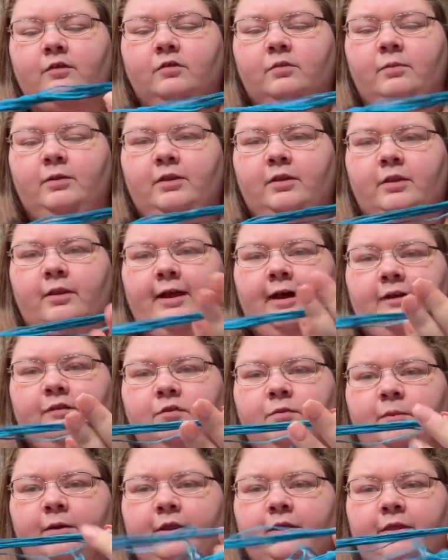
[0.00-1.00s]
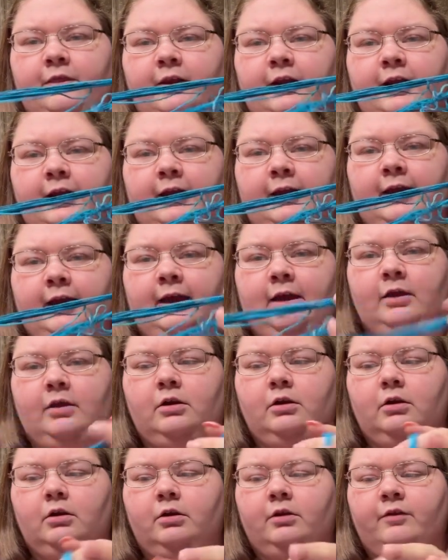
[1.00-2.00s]
will be the last month that I get
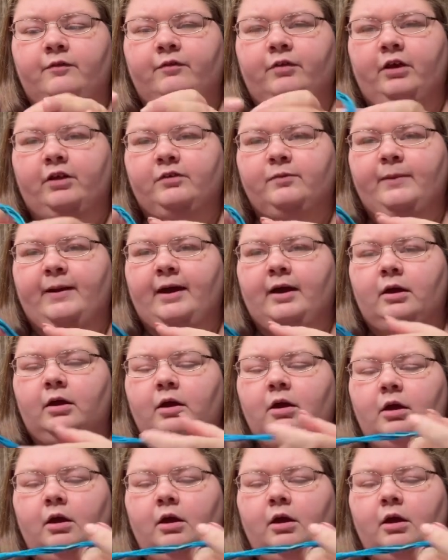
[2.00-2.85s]
the floss pack